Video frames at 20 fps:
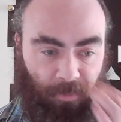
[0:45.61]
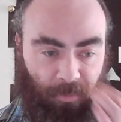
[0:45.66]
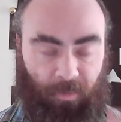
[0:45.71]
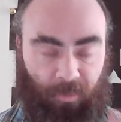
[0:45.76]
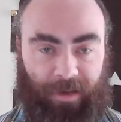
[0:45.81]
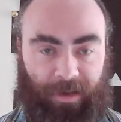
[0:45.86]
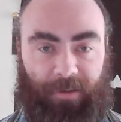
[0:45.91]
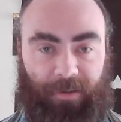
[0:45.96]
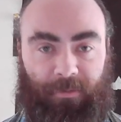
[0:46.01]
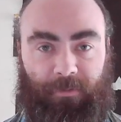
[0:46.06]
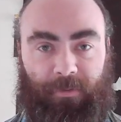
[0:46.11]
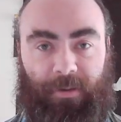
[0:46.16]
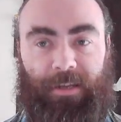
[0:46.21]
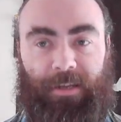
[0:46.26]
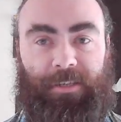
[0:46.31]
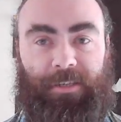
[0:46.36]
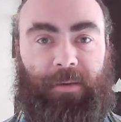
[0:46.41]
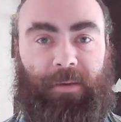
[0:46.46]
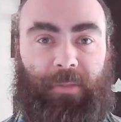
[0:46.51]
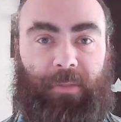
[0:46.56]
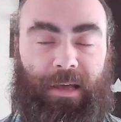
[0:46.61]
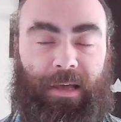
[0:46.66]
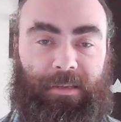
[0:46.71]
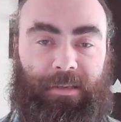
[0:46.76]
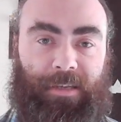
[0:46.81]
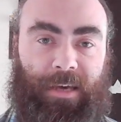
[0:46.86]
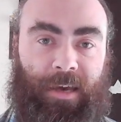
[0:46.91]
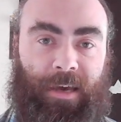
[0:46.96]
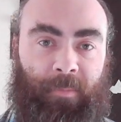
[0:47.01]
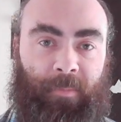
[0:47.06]
When I finished up
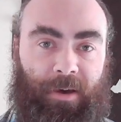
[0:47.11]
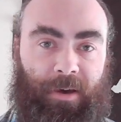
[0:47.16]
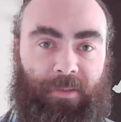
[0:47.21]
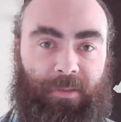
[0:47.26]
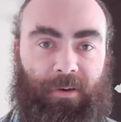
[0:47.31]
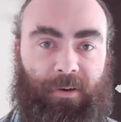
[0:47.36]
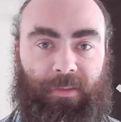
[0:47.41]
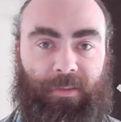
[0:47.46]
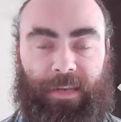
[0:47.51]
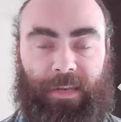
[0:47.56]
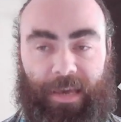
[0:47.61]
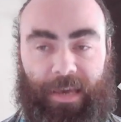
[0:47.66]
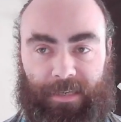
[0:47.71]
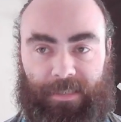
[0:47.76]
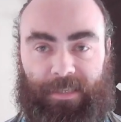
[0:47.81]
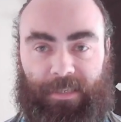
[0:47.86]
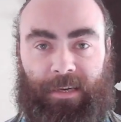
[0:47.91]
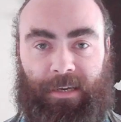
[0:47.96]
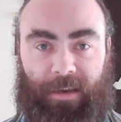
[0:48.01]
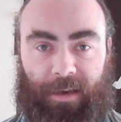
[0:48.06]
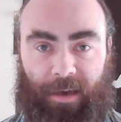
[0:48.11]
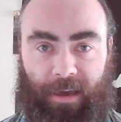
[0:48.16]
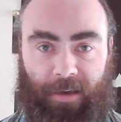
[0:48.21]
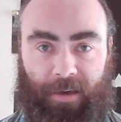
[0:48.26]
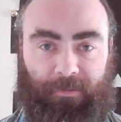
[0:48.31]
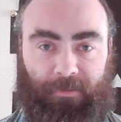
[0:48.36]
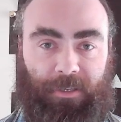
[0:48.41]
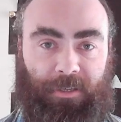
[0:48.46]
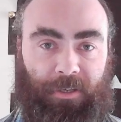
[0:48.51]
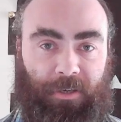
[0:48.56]
last time, I thought the next thing I
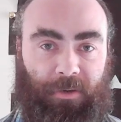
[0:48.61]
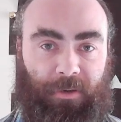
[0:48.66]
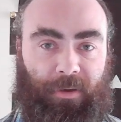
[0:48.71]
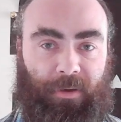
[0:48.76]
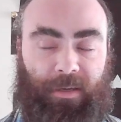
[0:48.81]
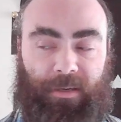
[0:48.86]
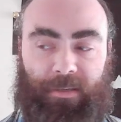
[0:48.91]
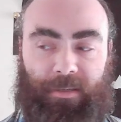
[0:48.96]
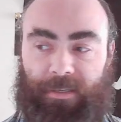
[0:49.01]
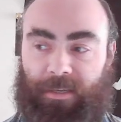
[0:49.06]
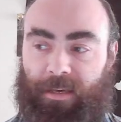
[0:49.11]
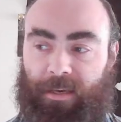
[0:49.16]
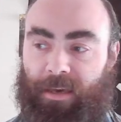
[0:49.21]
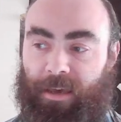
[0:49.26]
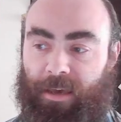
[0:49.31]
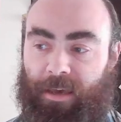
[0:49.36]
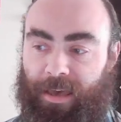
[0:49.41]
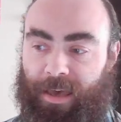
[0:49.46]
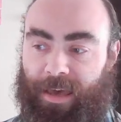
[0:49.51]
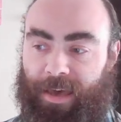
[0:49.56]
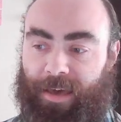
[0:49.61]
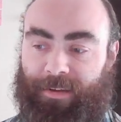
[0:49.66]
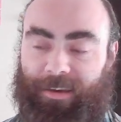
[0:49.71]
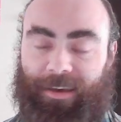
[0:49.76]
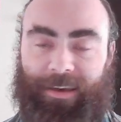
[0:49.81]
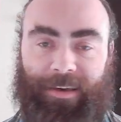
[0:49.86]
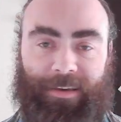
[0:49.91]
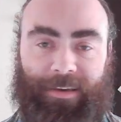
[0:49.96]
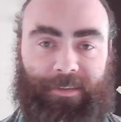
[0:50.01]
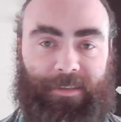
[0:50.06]
have to do is add
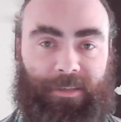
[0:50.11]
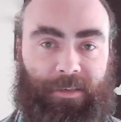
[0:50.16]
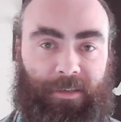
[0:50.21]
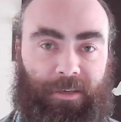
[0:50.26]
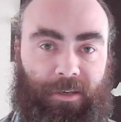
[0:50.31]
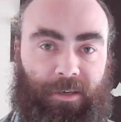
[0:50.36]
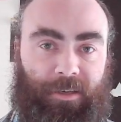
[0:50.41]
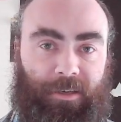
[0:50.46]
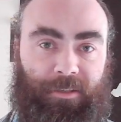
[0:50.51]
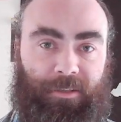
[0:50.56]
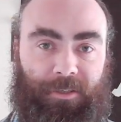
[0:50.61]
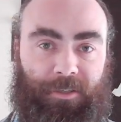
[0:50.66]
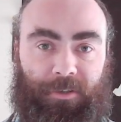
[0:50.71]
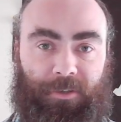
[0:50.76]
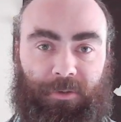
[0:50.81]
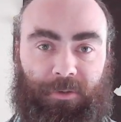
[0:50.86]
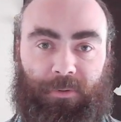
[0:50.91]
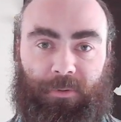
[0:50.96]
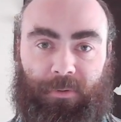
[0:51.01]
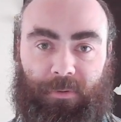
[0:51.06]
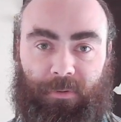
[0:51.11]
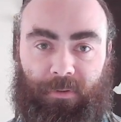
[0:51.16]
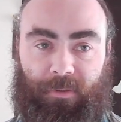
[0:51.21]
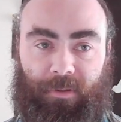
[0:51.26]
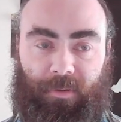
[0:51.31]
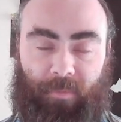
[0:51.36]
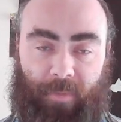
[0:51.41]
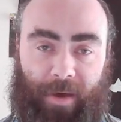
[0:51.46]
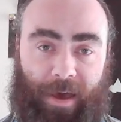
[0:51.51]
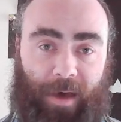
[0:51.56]
height to
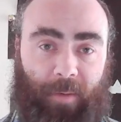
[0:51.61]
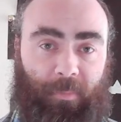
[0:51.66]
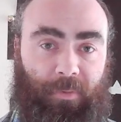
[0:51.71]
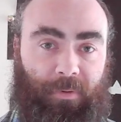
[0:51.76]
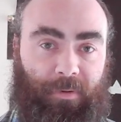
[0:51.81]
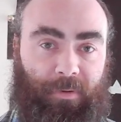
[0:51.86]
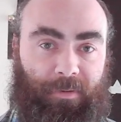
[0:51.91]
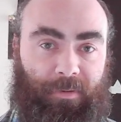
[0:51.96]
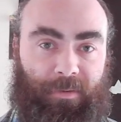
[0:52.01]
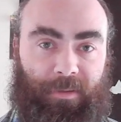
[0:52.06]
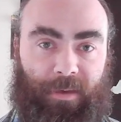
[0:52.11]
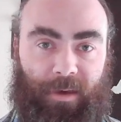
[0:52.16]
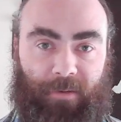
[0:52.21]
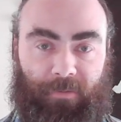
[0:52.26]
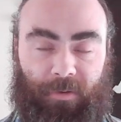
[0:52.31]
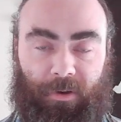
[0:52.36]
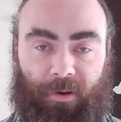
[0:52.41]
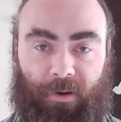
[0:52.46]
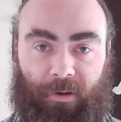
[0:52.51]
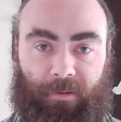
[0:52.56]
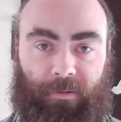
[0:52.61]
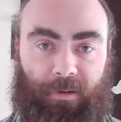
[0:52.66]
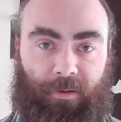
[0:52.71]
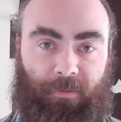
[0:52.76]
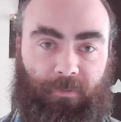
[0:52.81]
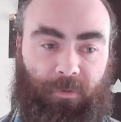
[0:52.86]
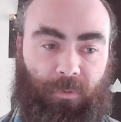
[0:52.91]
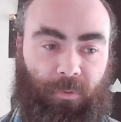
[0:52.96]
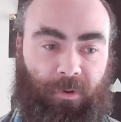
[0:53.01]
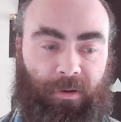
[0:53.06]
the map that I've got.
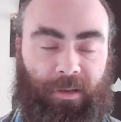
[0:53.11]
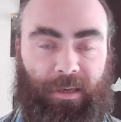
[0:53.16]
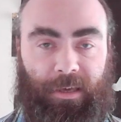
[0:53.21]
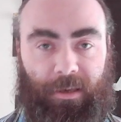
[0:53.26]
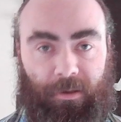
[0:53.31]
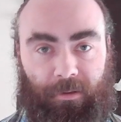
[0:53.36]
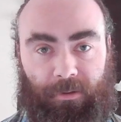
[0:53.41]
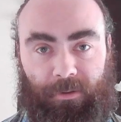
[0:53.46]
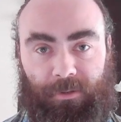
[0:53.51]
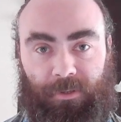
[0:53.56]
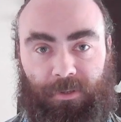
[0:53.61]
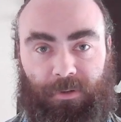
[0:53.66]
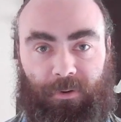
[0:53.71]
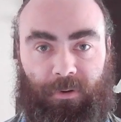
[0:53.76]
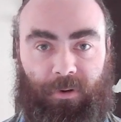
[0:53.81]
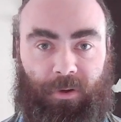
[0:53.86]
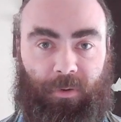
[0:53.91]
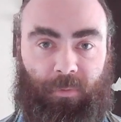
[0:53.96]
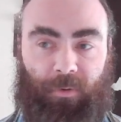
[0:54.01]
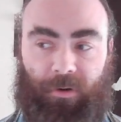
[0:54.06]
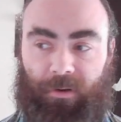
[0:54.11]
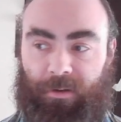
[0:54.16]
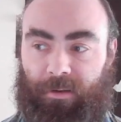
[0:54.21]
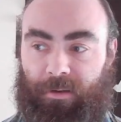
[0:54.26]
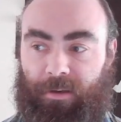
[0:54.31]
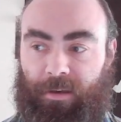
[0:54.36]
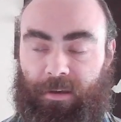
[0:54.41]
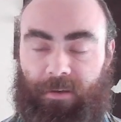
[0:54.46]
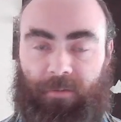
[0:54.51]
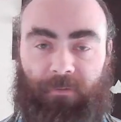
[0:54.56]
If you want hills or you want
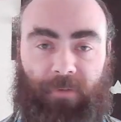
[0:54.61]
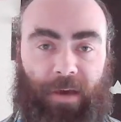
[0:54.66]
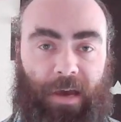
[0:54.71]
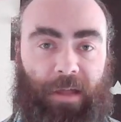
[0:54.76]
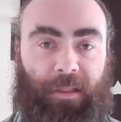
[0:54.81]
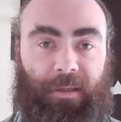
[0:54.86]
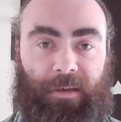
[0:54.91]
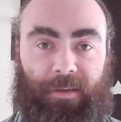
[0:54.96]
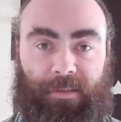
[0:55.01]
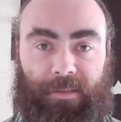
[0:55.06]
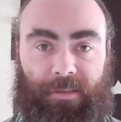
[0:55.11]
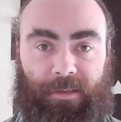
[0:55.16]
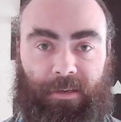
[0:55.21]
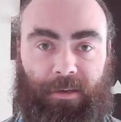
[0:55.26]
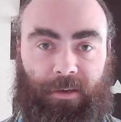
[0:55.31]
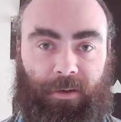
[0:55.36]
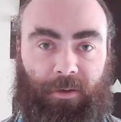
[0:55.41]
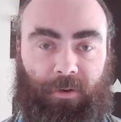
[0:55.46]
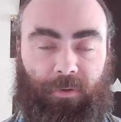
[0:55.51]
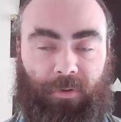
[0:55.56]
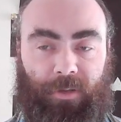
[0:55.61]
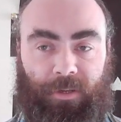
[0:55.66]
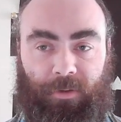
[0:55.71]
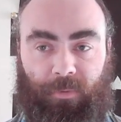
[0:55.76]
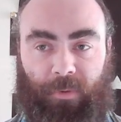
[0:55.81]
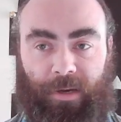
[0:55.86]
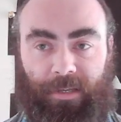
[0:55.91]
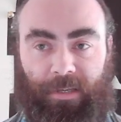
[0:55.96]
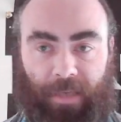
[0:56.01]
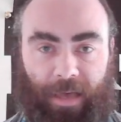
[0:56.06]
valleys, you need a
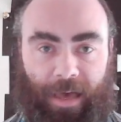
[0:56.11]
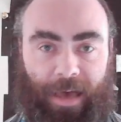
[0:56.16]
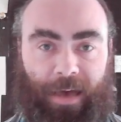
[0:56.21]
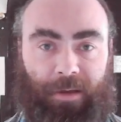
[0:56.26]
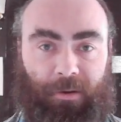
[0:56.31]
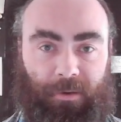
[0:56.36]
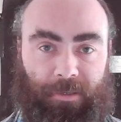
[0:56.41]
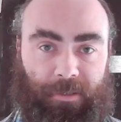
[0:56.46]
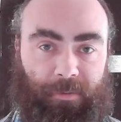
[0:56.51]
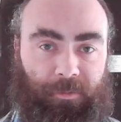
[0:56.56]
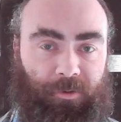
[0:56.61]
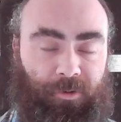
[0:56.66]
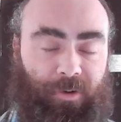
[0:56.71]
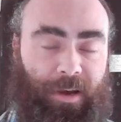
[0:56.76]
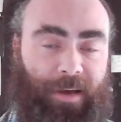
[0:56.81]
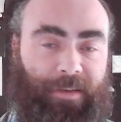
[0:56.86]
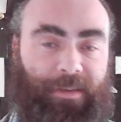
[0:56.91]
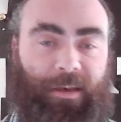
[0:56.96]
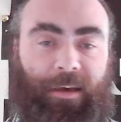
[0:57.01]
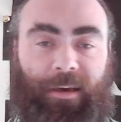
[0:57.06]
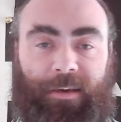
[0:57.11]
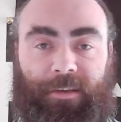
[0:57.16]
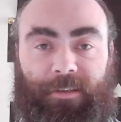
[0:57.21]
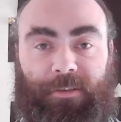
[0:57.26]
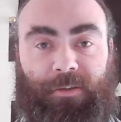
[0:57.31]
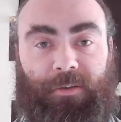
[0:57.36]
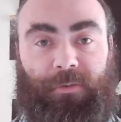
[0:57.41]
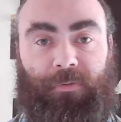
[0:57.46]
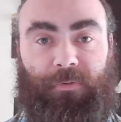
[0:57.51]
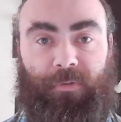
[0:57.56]
way to add or subtract
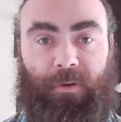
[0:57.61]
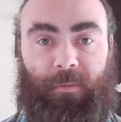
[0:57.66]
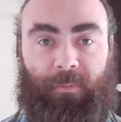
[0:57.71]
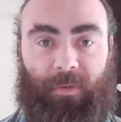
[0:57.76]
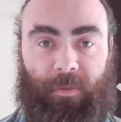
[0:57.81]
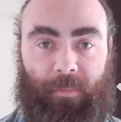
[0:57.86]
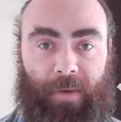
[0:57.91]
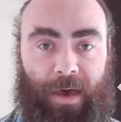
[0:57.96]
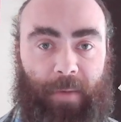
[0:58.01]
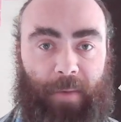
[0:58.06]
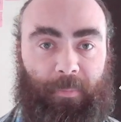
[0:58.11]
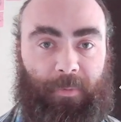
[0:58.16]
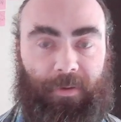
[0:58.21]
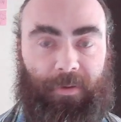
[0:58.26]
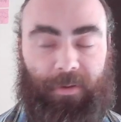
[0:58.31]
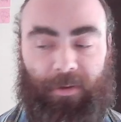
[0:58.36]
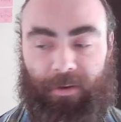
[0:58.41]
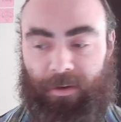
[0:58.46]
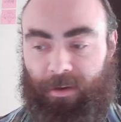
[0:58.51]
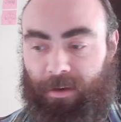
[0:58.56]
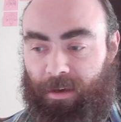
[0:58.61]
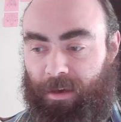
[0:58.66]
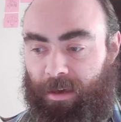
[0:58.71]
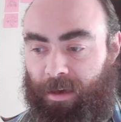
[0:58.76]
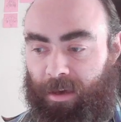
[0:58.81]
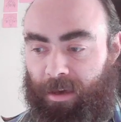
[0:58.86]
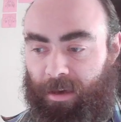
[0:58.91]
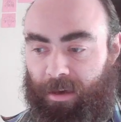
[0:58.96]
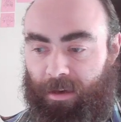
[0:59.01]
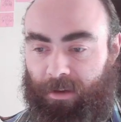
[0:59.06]
height from the map.
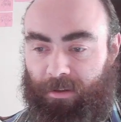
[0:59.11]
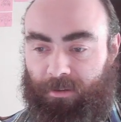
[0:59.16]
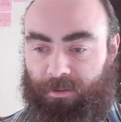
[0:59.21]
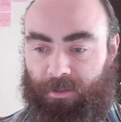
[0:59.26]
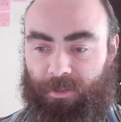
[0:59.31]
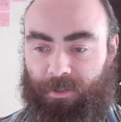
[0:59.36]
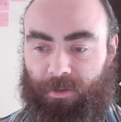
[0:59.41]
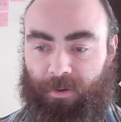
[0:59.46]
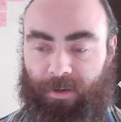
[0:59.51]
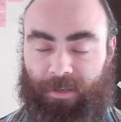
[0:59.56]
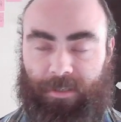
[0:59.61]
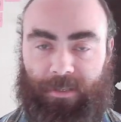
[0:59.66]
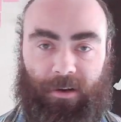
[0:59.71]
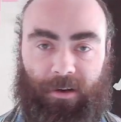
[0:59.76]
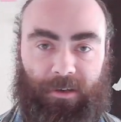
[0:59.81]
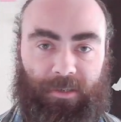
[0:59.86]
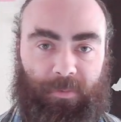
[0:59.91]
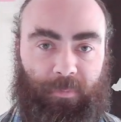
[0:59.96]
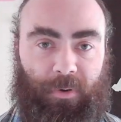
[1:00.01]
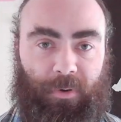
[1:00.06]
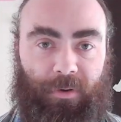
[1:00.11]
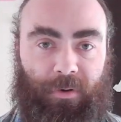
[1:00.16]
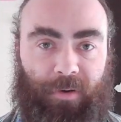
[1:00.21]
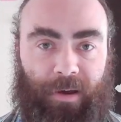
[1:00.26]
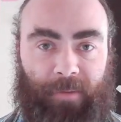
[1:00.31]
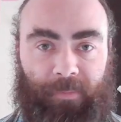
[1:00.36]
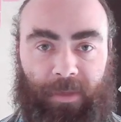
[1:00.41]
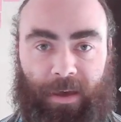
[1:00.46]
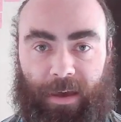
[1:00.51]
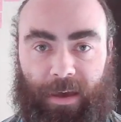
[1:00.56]
And so I started to
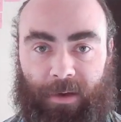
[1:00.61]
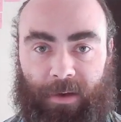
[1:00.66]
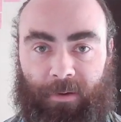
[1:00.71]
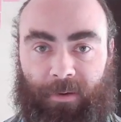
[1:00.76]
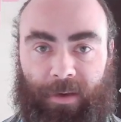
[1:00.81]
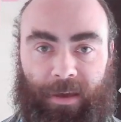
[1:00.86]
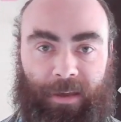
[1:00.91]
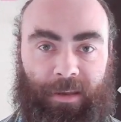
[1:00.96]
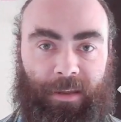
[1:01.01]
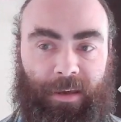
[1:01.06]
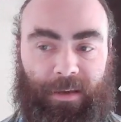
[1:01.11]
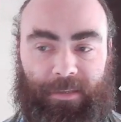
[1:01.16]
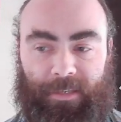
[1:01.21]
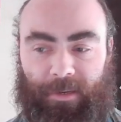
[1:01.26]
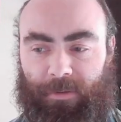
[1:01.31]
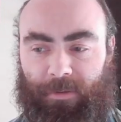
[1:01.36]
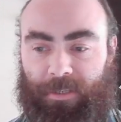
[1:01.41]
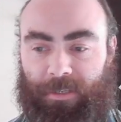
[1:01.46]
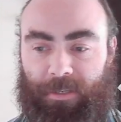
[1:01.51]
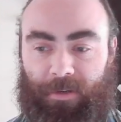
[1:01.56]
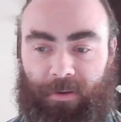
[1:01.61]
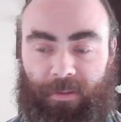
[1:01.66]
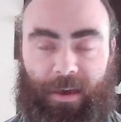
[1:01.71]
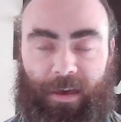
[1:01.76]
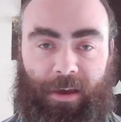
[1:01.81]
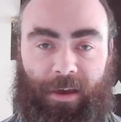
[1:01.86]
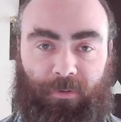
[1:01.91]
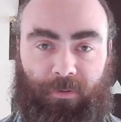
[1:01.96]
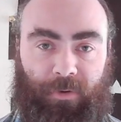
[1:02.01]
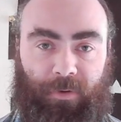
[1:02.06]
program that out, and as I was doing
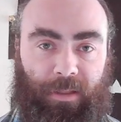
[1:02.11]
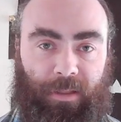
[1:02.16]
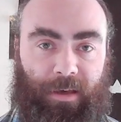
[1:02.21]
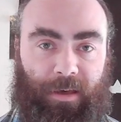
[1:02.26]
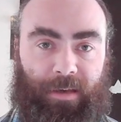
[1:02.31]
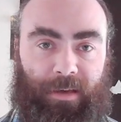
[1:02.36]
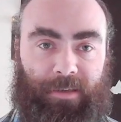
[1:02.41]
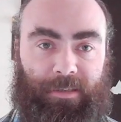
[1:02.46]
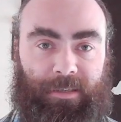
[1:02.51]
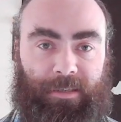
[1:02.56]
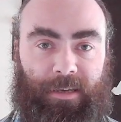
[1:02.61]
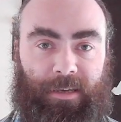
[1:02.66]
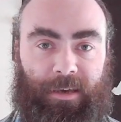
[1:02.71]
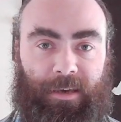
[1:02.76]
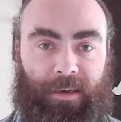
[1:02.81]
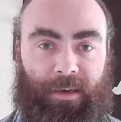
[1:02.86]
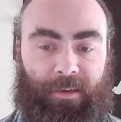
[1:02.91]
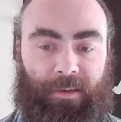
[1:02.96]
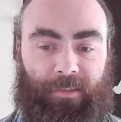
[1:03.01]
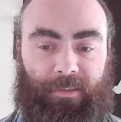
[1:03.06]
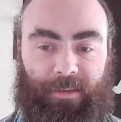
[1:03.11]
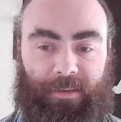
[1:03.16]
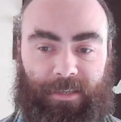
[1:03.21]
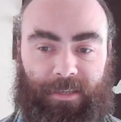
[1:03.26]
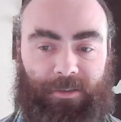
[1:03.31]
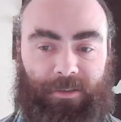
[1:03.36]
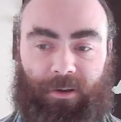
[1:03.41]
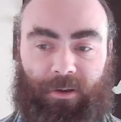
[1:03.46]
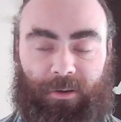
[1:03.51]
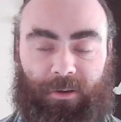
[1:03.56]
that I realized this
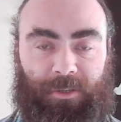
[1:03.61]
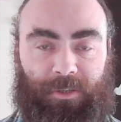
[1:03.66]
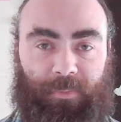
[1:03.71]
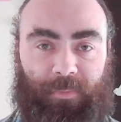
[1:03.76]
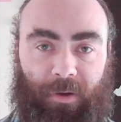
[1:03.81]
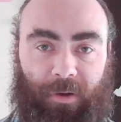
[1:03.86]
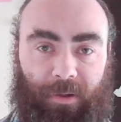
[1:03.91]
is not a small